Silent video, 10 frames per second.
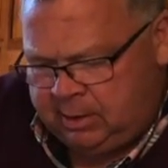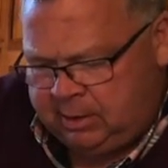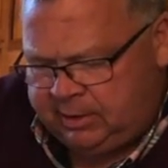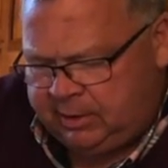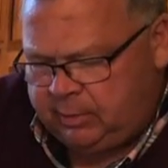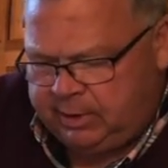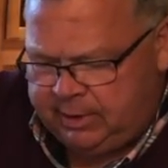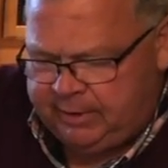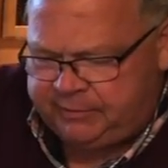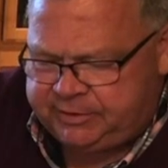I think we're
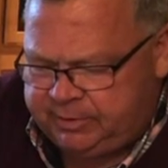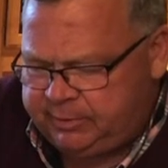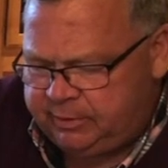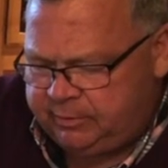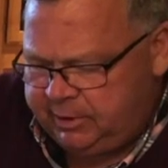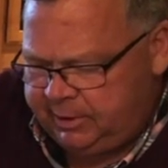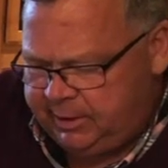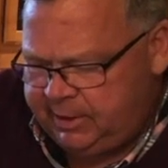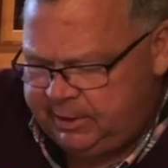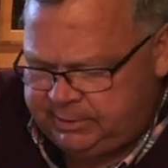going to have something really
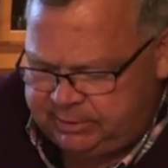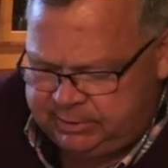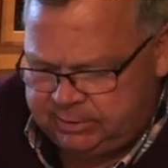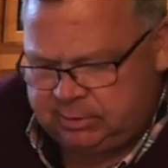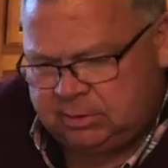nice